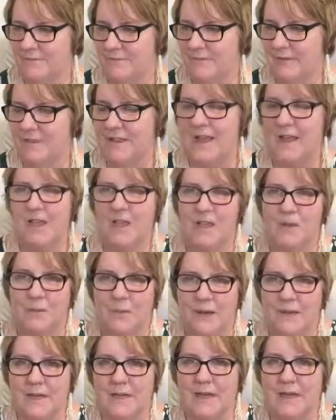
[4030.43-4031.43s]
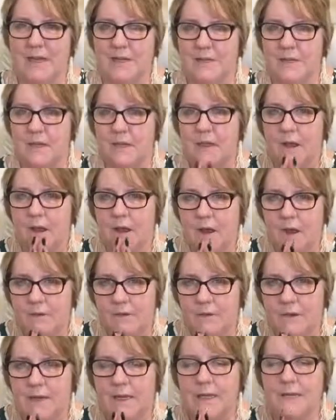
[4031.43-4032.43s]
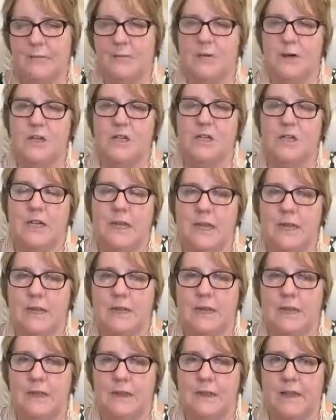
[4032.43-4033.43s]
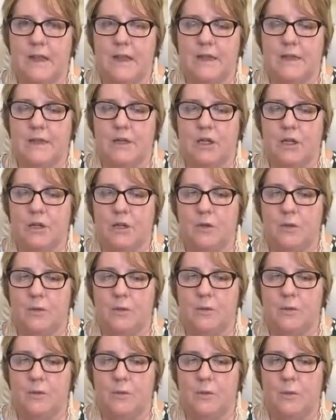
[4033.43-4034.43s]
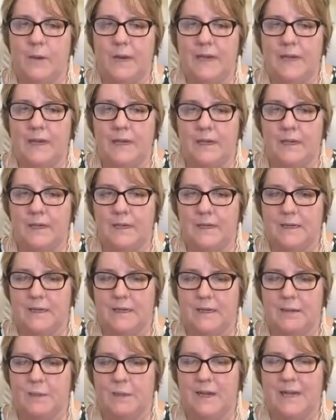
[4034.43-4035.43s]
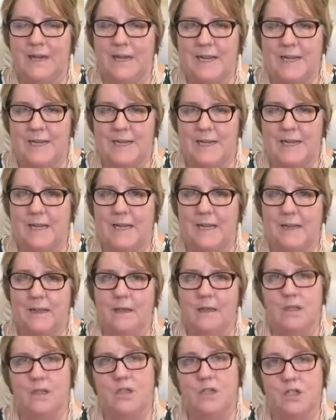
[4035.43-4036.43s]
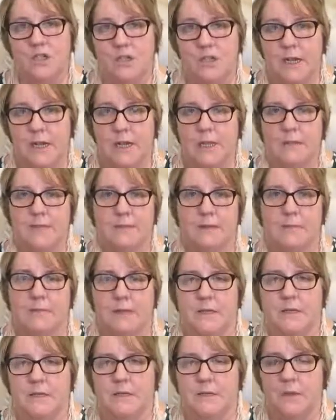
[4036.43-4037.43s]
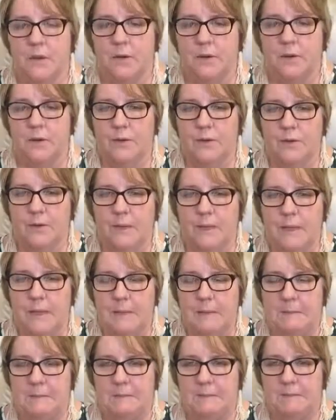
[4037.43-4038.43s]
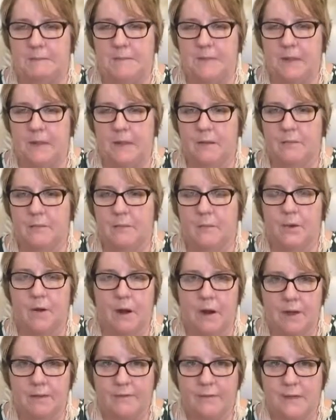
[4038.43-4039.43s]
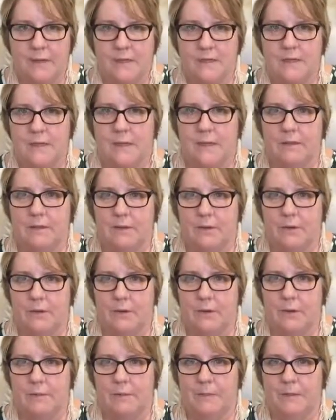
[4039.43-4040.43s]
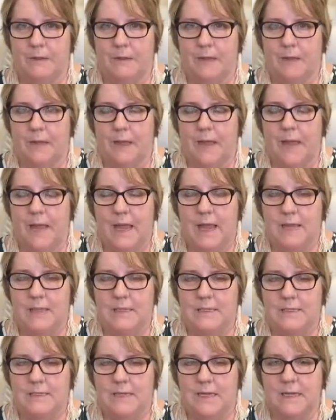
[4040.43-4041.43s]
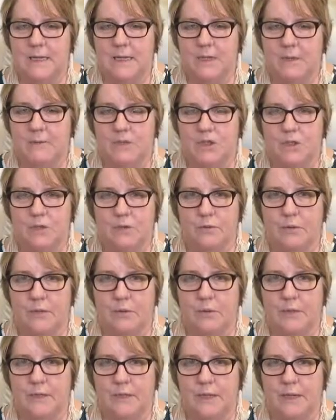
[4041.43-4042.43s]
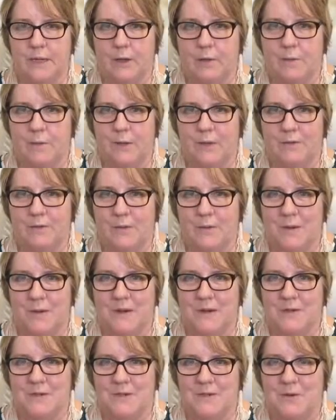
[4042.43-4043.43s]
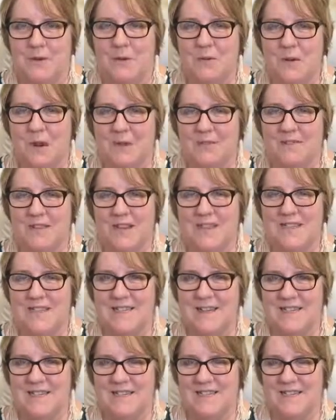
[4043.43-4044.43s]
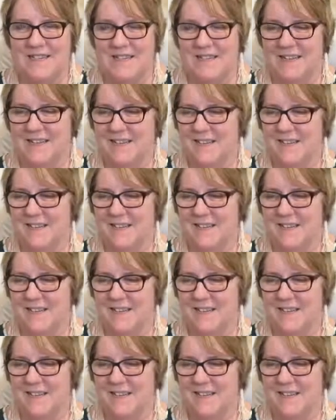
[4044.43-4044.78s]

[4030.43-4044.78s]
Thank you, Wendy. Yes, I really appreciate that you willingly shared something so private in the group, and I'm sure it will help everyone else. All right, fantastic.